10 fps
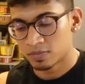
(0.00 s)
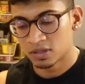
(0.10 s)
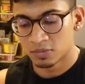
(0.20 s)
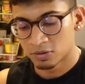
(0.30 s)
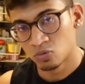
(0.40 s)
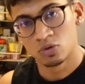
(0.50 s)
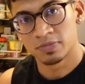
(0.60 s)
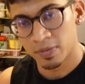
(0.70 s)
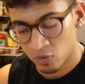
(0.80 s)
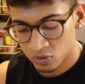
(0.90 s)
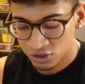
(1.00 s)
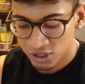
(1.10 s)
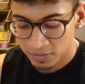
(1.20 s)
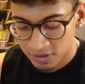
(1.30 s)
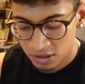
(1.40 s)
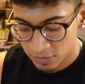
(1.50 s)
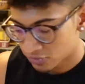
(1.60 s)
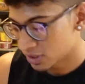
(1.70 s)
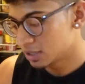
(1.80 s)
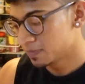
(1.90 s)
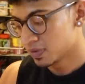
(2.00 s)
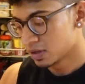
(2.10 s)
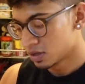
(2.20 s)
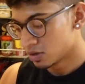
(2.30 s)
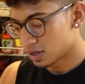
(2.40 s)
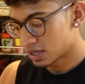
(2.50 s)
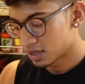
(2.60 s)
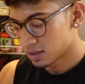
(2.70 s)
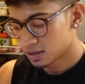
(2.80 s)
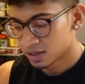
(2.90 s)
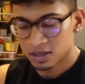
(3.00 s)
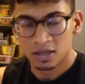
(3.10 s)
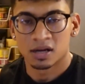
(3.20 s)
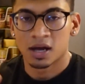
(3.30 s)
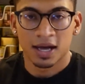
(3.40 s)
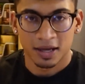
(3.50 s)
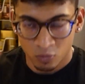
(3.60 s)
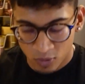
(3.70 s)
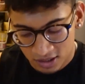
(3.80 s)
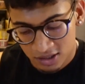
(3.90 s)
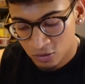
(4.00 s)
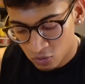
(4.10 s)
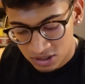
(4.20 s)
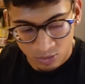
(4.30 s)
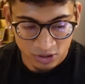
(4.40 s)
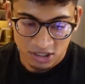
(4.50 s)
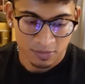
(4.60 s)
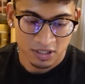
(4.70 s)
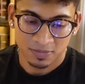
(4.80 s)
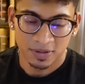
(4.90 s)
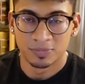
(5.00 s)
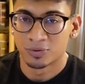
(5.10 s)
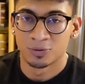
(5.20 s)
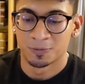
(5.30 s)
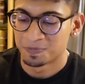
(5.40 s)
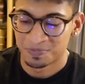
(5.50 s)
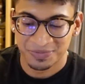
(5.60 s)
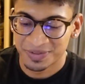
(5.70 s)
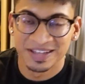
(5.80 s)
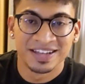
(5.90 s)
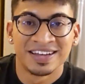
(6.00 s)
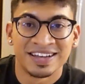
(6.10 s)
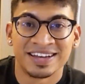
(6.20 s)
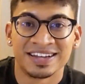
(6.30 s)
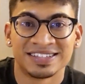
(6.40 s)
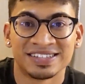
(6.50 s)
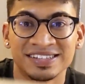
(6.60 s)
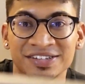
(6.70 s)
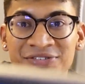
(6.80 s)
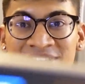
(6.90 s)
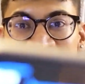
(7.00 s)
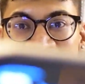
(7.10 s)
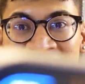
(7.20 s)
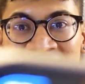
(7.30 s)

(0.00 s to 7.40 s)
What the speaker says: Meal number 2 was my protein shake. Meal number 3, okay, I wanted to cook some vegetables, but bro, it's literally